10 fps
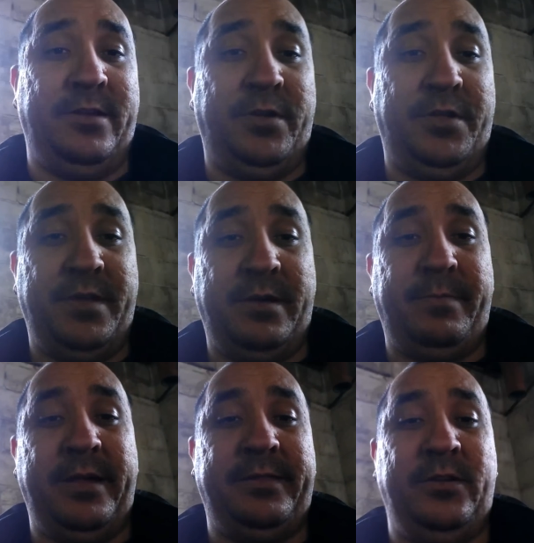The only
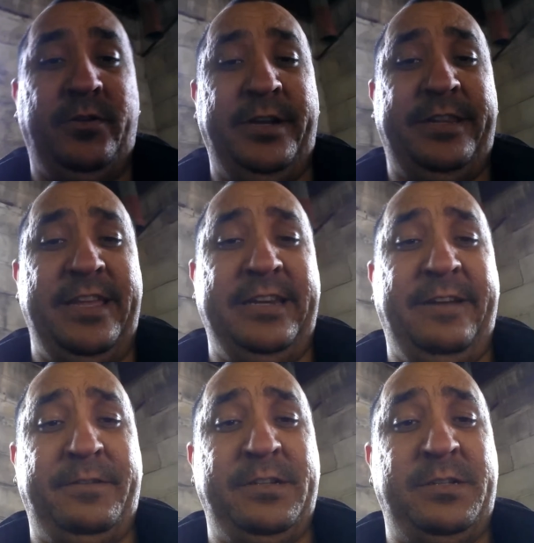thing
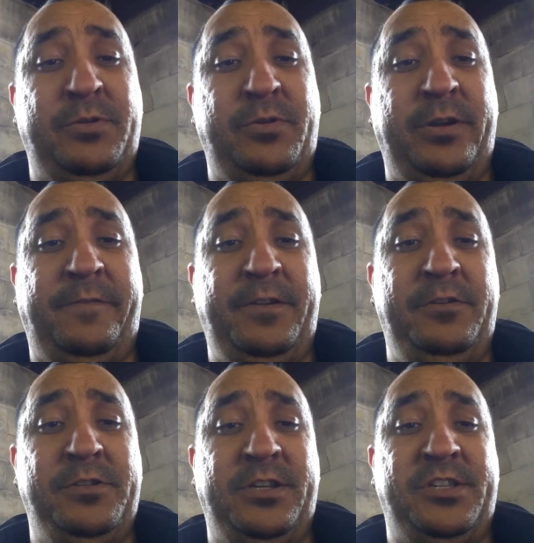difference between a
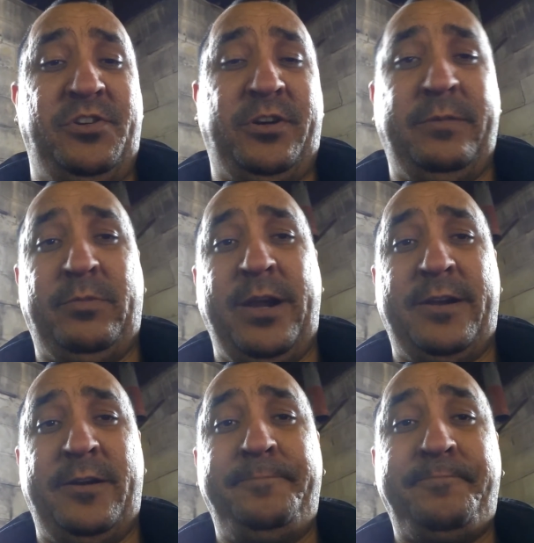fuse and a circuit
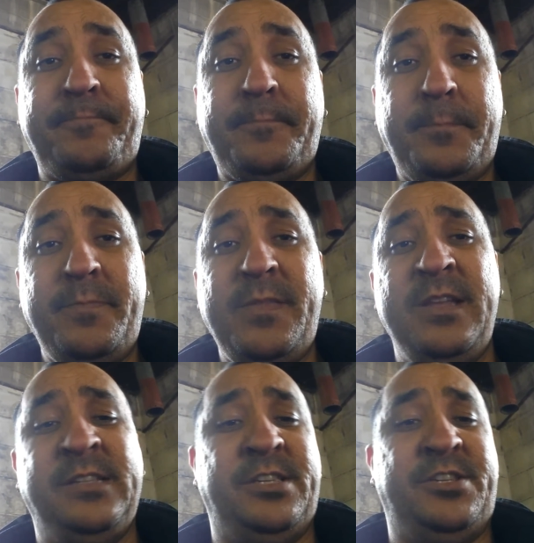breaker
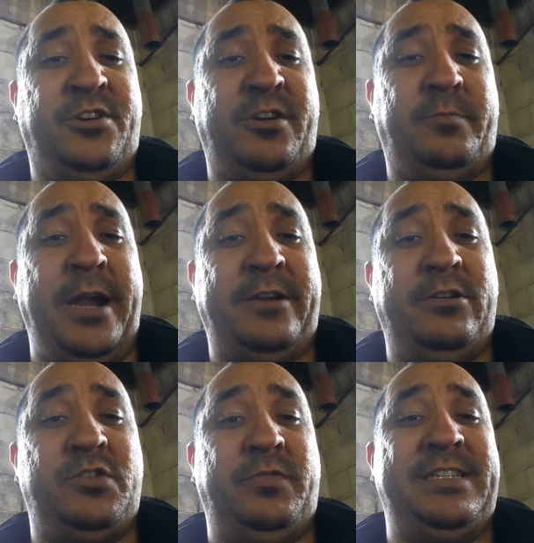is the circuit
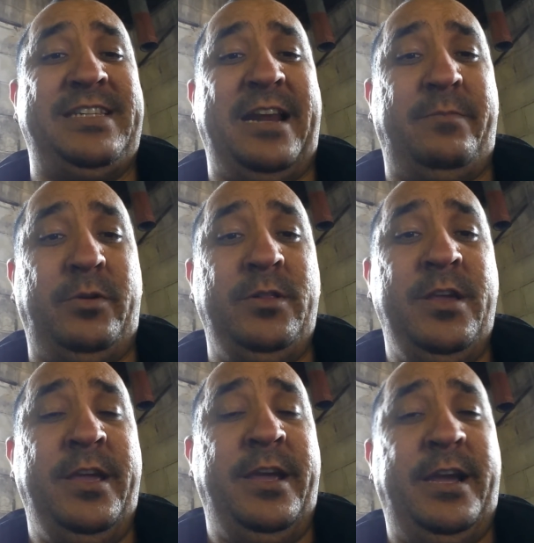breaker is
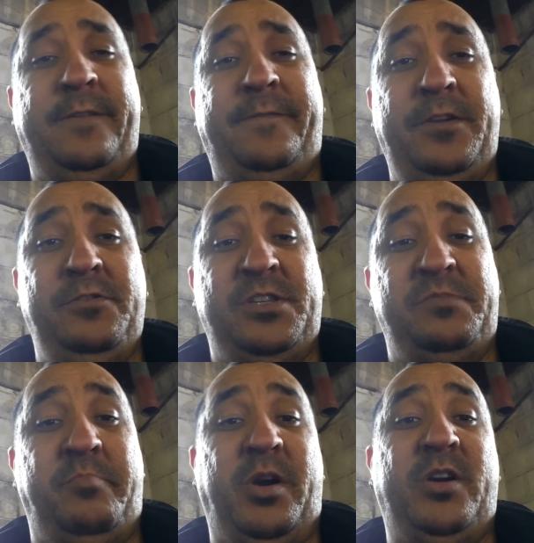resettable and a fuse
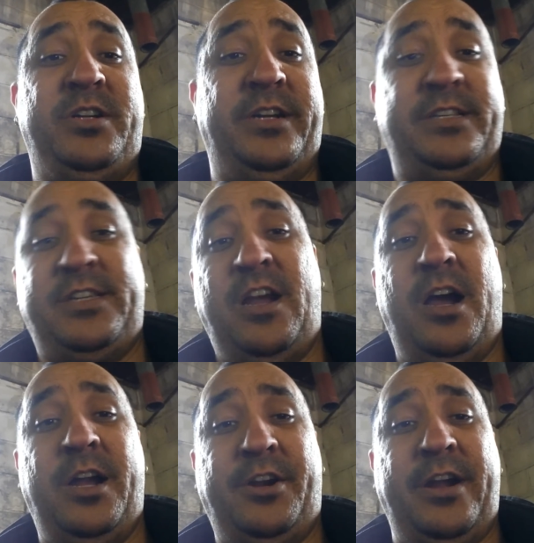is burnt and it's
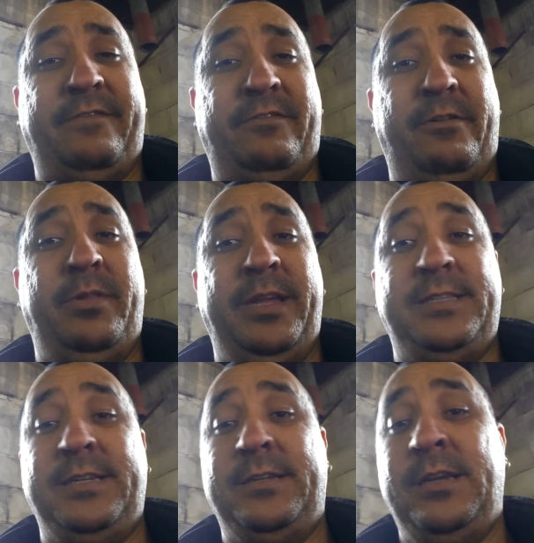gone. You're going to have to
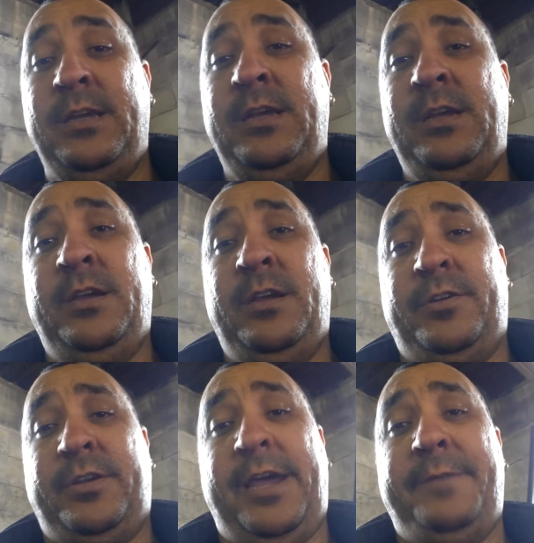replace it.
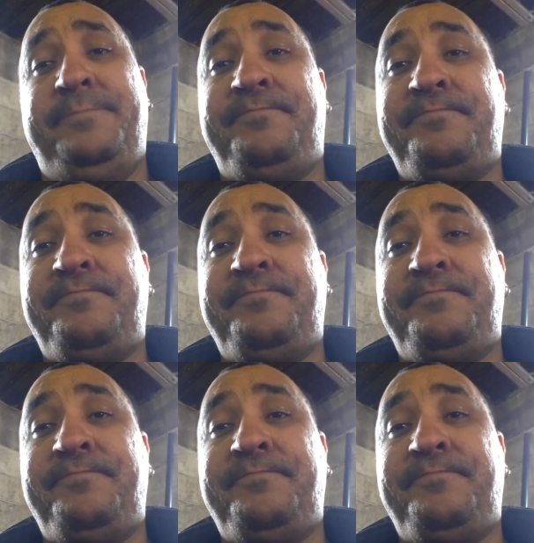Okay?